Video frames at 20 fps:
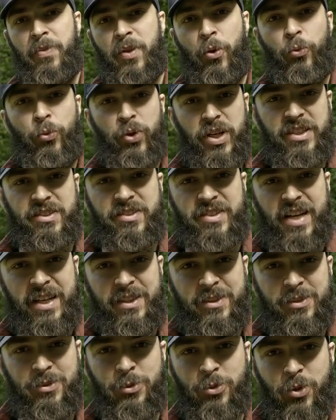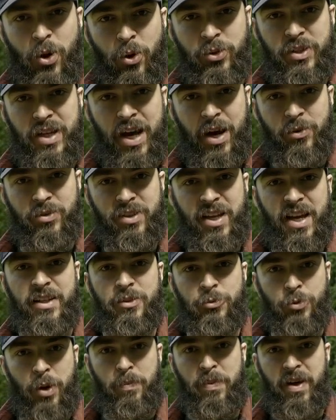we decided to go down
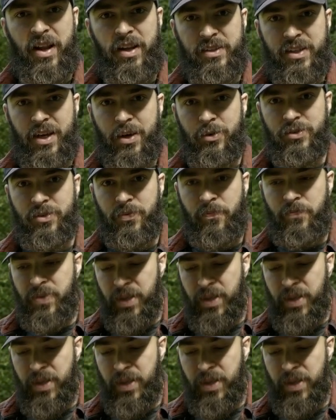and rappel down.